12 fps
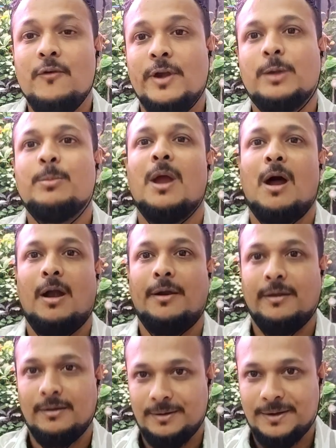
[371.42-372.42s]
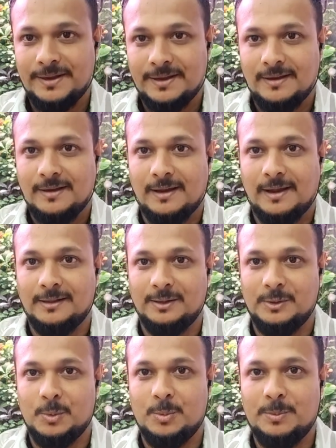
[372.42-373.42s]
of hit me hard
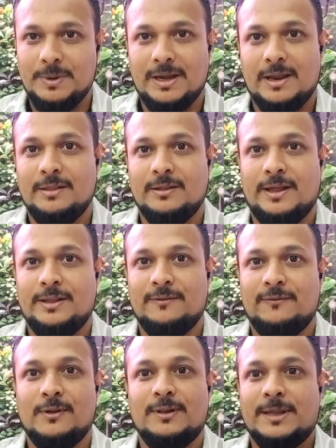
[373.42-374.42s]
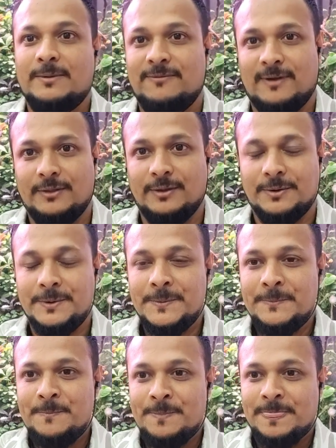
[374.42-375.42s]
as a human being, as a first time father.
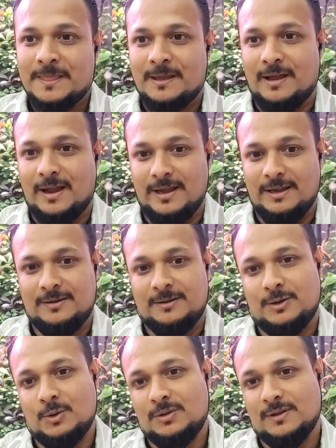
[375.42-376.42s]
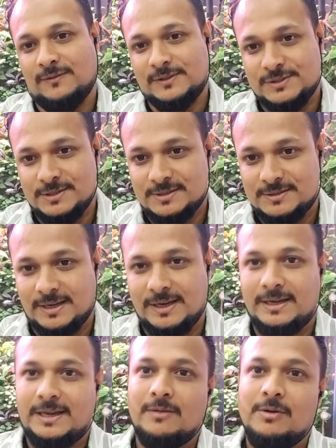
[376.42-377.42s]
I took the fishes,
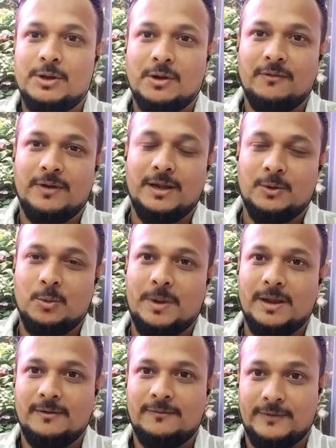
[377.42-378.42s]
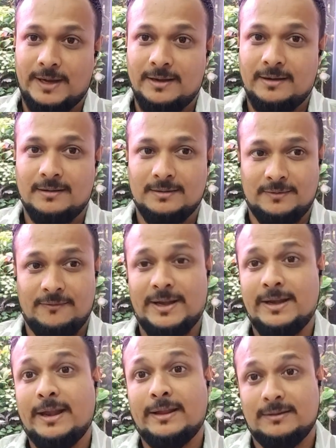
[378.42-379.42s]
I gave it away to my friend the
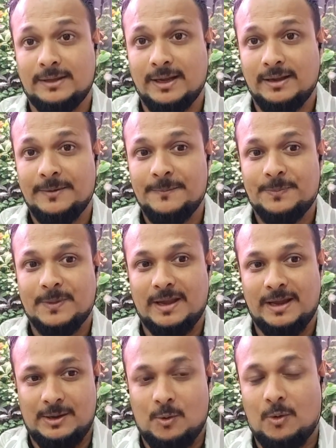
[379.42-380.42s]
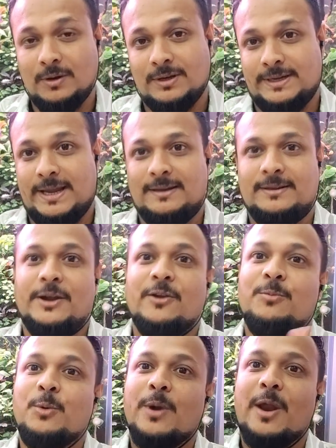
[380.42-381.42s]
very next day, and all the tanks
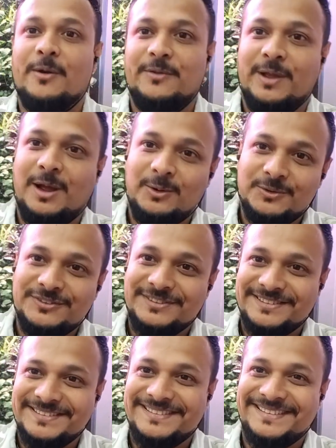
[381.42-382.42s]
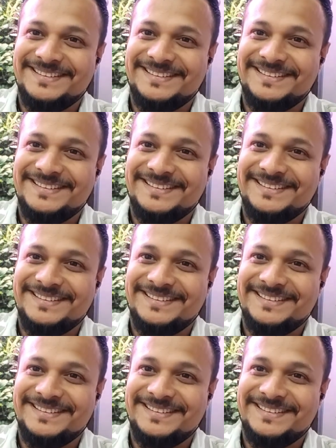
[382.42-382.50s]
kind of moved out of the house.